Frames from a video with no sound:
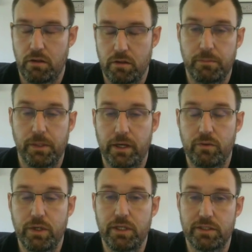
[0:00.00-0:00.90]
the black
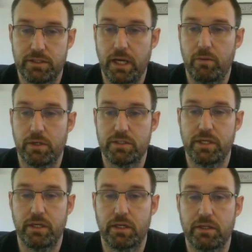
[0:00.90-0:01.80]
queen does not want to
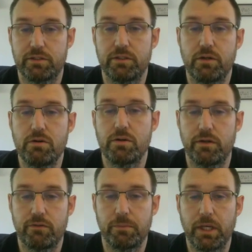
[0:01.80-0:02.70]
take, because you know
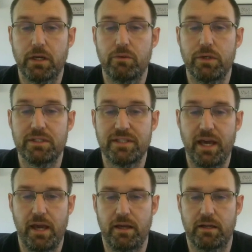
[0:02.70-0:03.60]
if the black queen
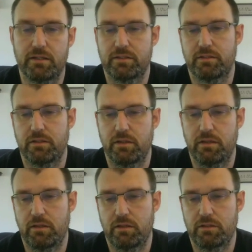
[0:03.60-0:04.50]
takes,
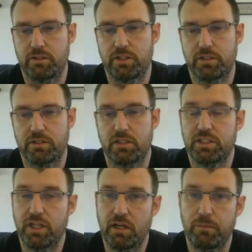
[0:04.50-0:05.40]
it's just
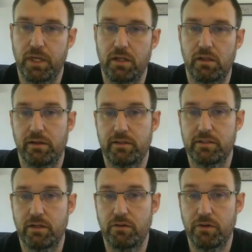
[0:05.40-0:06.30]
checkmate,
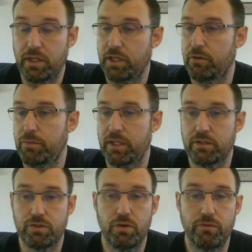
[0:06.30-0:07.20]
lights out, give me that
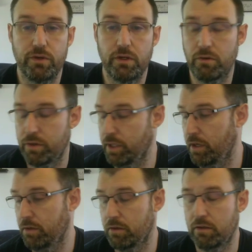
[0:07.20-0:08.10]
trophy or
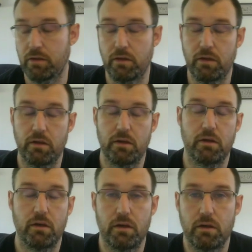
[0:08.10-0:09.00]
that
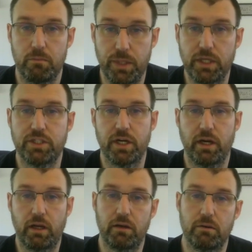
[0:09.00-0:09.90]
big
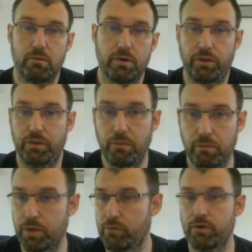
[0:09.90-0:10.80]
check worth
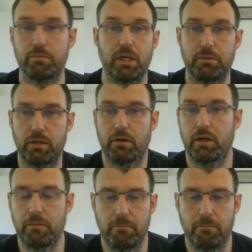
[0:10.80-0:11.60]
whatever it may be, right?